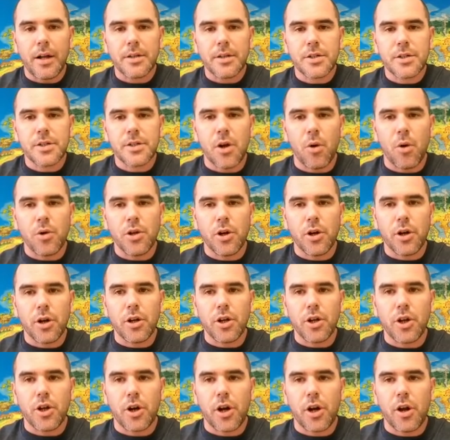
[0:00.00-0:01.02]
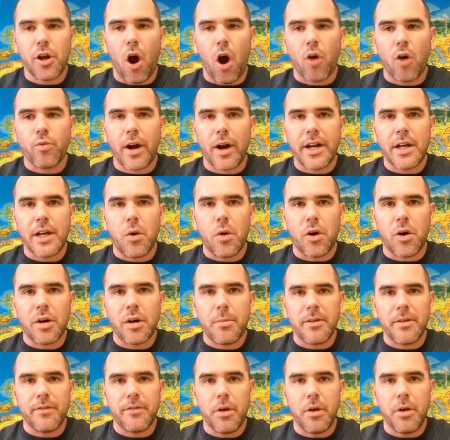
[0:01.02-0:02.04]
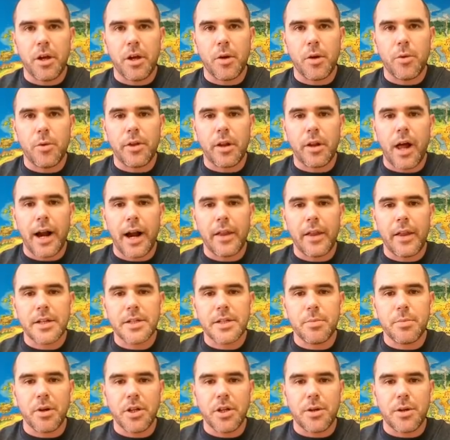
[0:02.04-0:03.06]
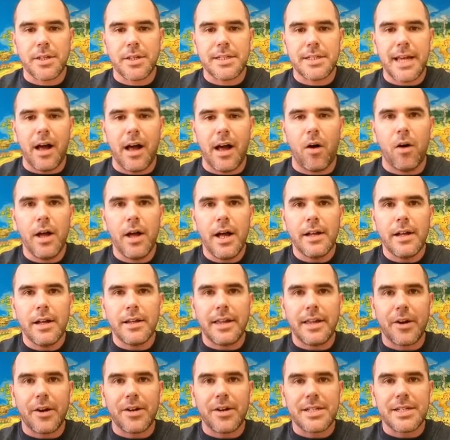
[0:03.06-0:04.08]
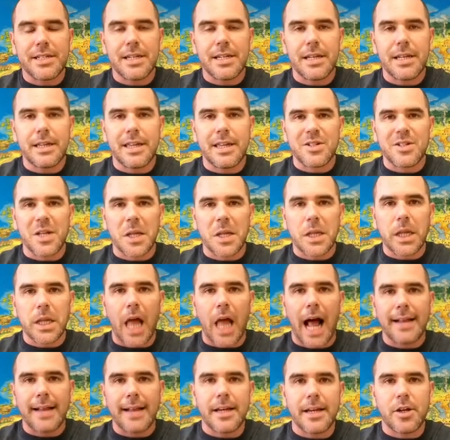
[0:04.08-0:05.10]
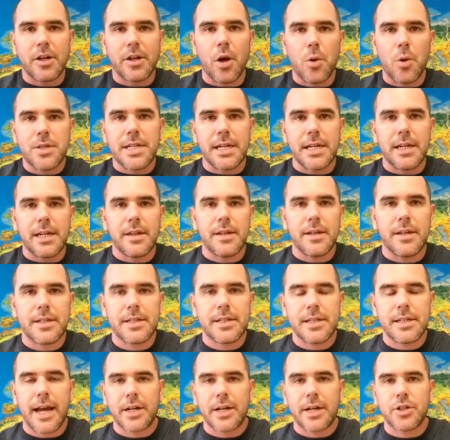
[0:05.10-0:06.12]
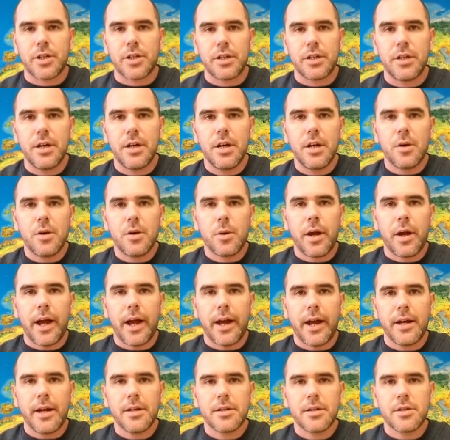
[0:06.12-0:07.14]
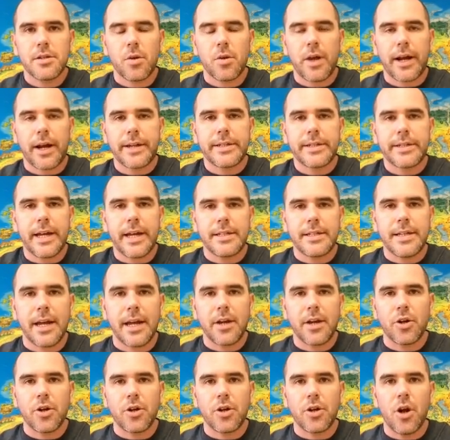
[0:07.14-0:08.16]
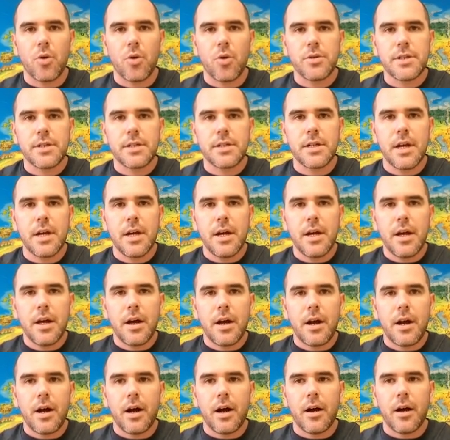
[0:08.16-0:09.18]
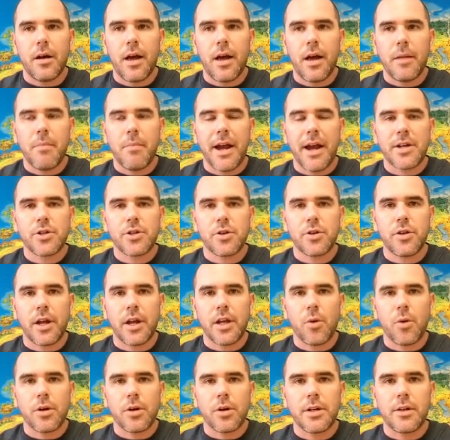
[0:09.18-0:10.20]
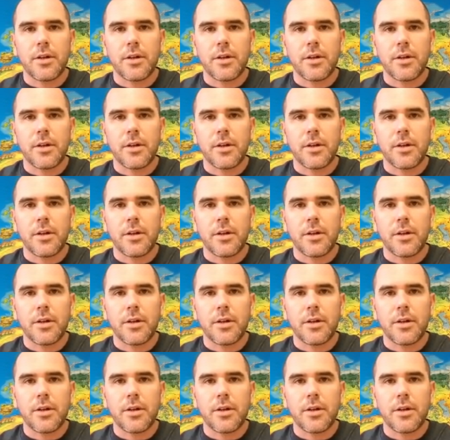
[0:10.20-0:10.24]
So you're already going to be familiar with a lot of this, but you could tell that there's a lot that goes into this section. Okay, so like I said, take good notes and make sure that you are